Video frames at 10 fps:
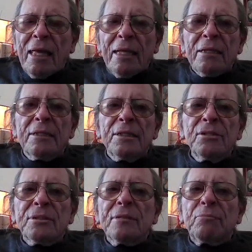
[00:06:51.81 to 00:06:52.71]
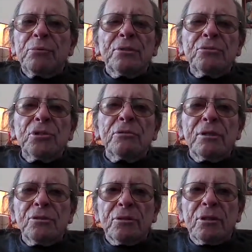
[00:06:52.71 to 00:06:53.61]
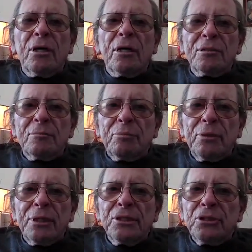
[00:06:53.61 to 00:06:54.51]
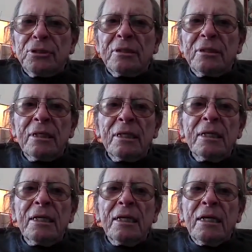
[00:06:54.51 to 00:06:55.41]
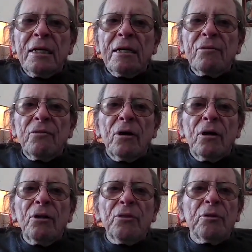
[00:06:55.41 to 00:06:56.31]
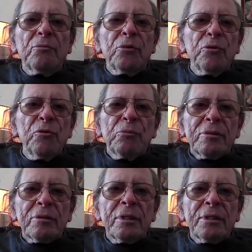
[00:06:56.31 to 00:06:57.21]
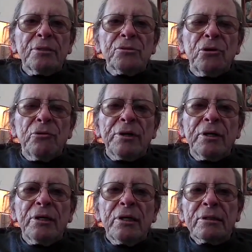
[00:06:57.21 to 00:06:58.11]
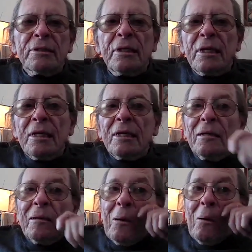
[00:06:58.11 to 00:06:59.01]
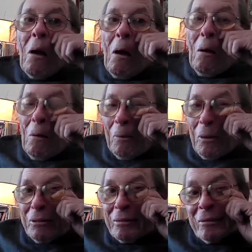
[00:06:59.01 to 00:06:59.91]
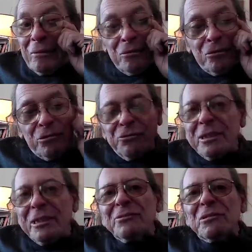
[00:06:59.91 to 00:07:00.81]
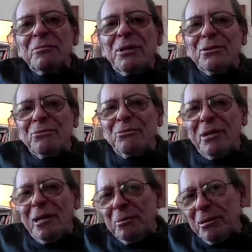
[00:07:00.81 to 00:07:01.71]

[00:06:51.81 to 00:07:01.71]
At least it brings to us a contemplation of all the movement that is going on. I'm getting overcome with my own rap